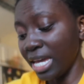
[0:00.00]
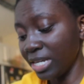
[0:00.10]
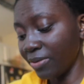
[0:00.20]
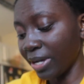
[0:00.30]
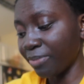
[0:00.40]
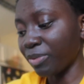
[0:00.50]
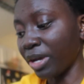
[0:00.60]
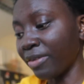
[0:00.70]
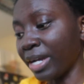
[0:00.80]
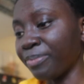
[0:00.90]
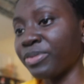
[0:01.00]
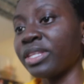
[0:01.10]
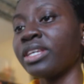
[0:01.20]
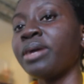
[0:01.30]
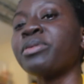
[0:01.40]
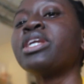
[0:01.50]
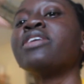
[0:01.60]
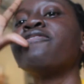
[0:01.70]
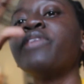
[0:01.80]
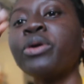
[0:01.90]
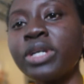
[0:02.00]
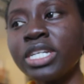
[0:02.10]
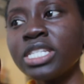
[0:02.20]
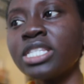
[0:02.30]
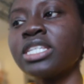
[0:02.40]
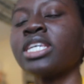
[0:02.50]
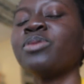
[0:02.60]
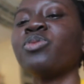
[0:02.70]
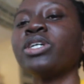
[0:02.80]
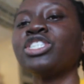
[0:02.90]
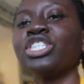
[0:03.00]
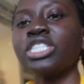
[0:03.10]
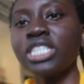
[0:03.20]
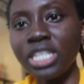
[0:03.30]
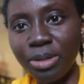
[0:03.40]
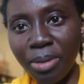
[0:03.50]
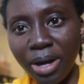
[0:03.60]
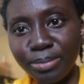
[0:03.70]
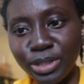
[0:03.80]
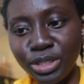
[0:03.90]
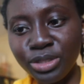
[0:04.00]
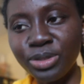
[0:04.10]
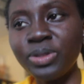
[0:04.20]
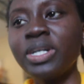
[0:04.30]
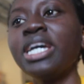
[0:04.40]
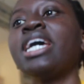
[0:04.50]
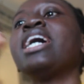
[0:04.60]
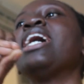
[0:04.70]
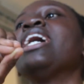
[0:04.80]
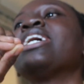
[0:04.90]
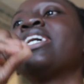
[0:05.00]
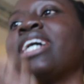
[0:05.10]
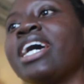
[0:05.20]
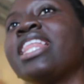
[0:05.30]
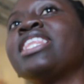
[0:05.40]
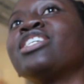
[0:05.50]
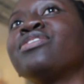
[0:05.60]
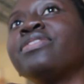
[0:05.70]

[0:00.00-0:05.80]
Anyway, all right. I'm gonna focus, keep watching Teen Mom 2, and get this